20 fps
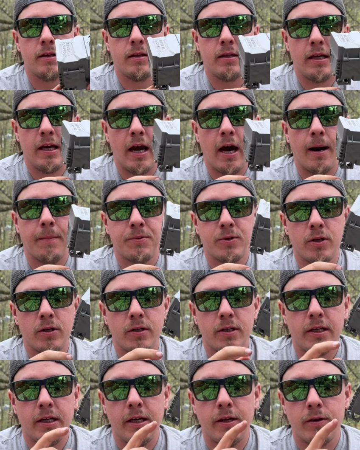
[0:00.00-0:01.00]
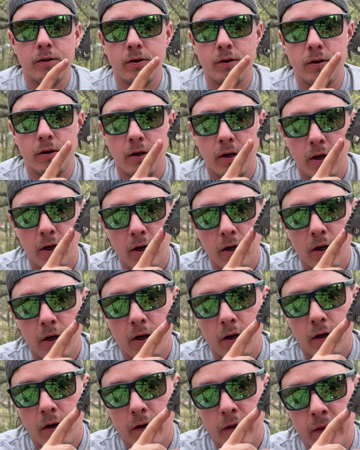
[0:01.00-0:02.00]
the option to either
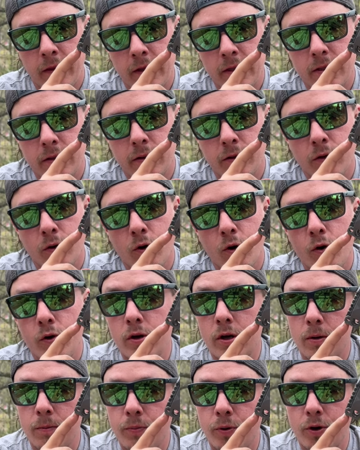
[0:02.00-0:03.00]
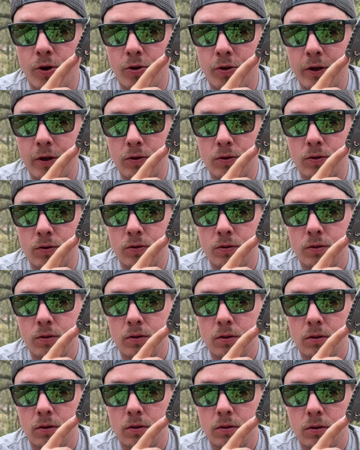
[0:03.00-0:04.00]
this little hole you can put a little
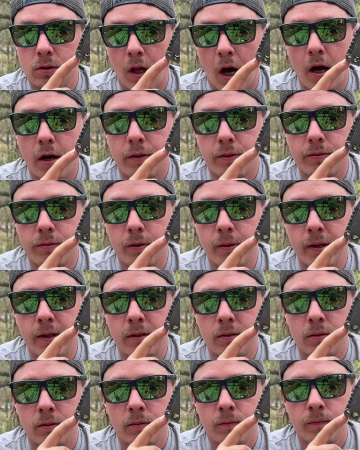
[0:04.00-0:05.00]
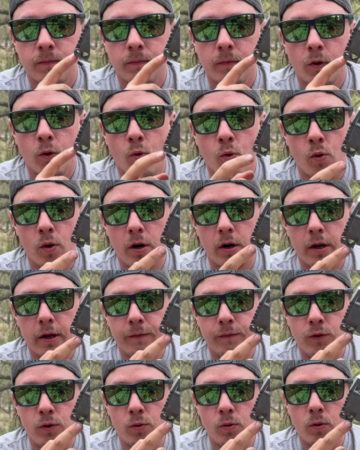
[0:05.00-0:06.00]
lock through it, or
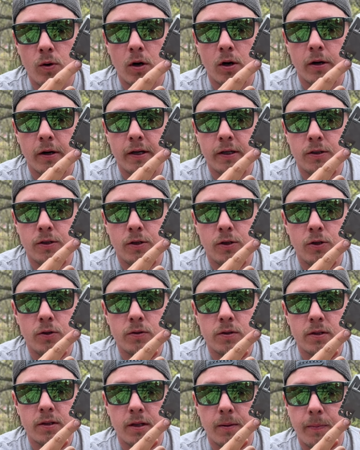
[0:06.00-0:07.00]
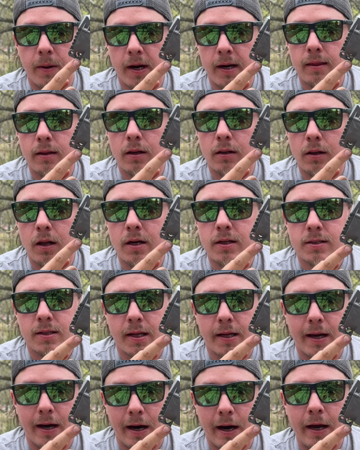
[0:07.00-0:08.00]
if you are into using the Python locks
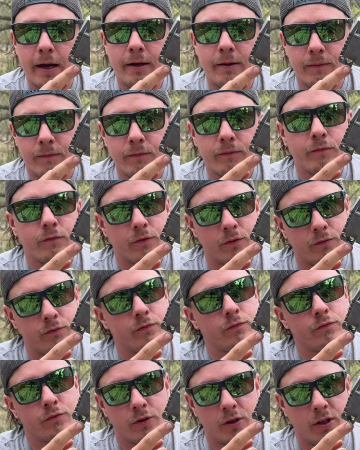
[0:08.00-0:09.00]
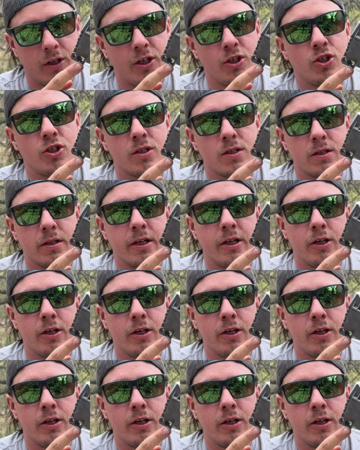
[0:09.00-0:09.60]
like I religiously